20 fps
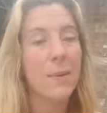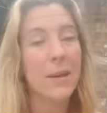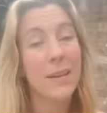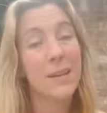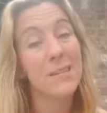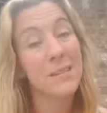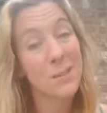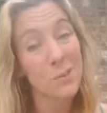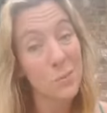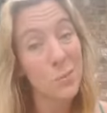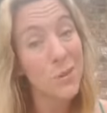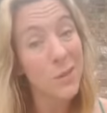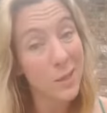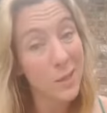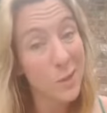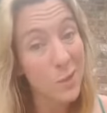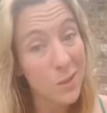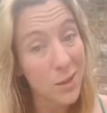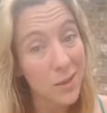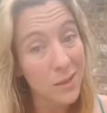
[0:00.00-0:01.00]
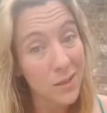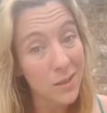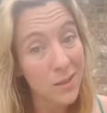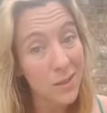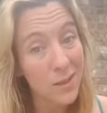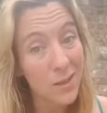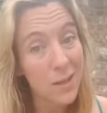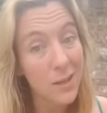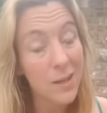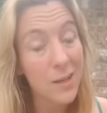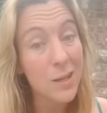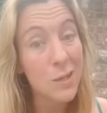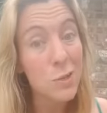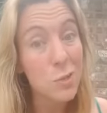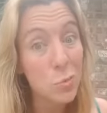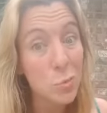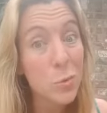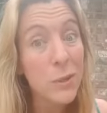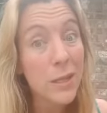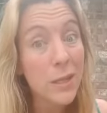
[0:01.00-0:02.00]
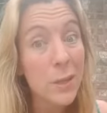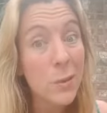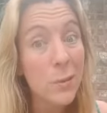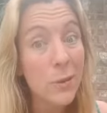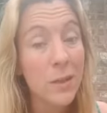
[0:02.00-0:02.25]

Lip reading: because it's really good. It's really,